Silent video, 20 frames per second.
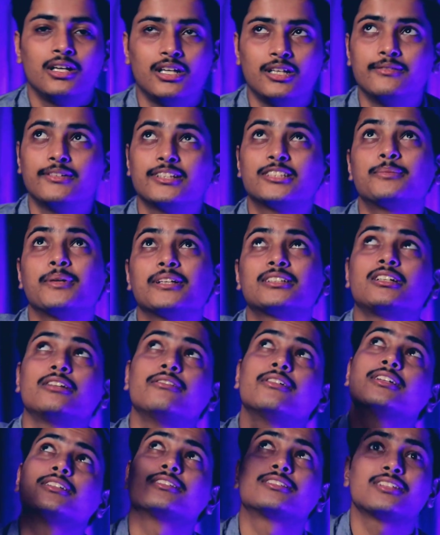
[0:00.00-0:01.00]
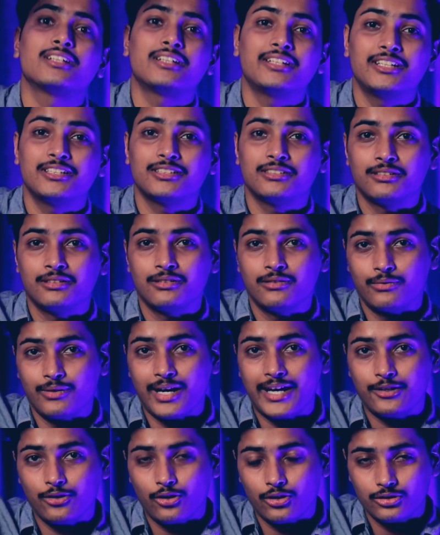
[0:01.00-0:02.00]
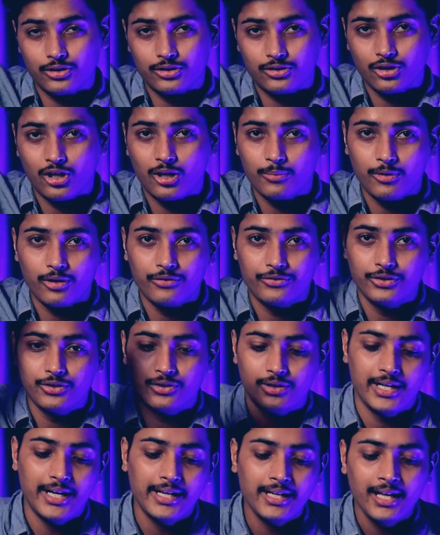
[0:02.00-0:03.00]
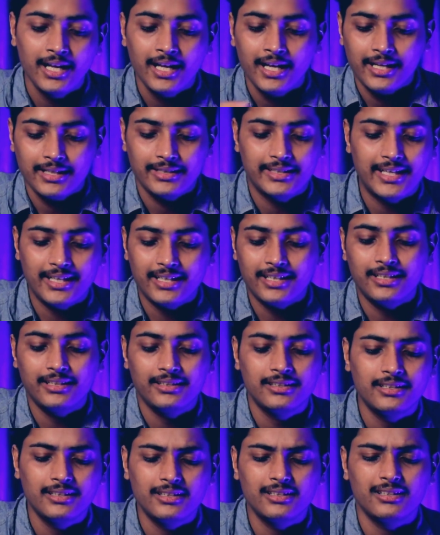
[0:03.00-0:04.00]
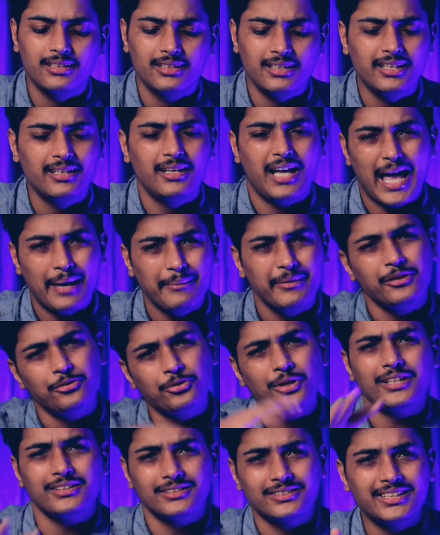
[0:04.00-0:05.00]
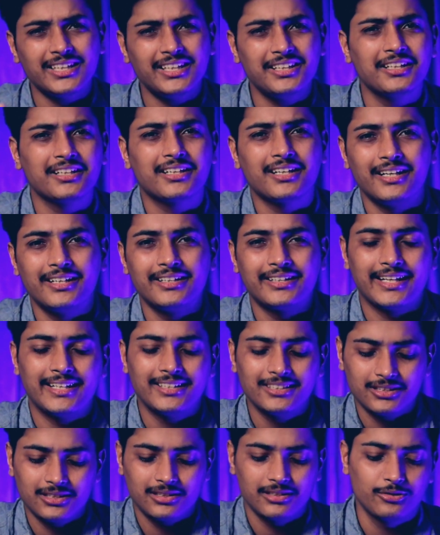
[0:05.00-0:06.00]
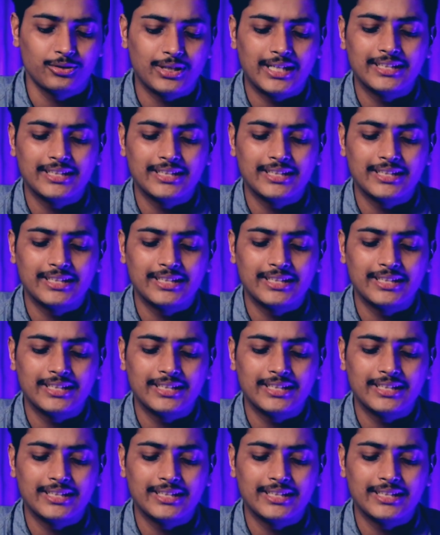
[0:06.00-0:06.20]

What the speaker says: especially when sun is right on the top of your head. Then I mean, you can see the contents,